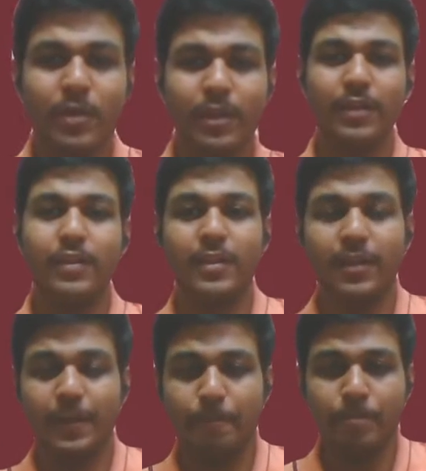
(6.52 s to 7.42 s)
looking at
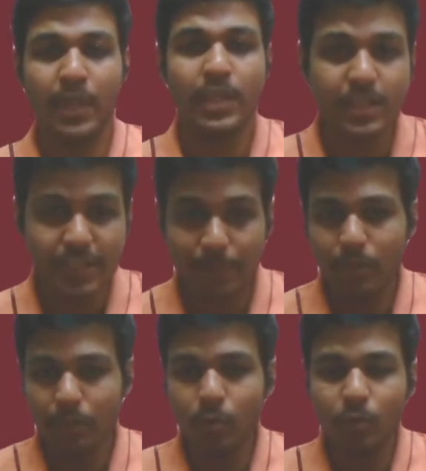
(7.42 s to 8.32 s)

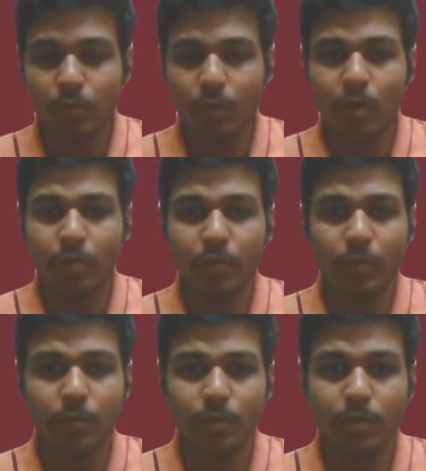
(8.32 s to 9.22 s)
chapter two of the
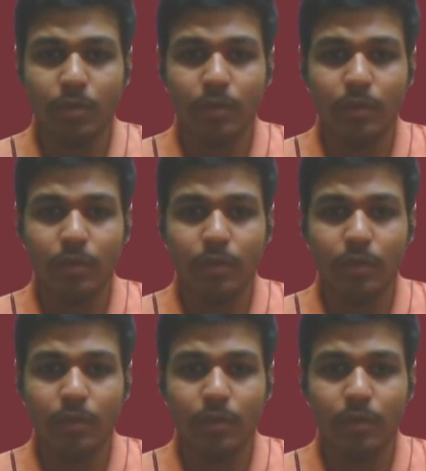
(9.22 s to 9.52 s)
book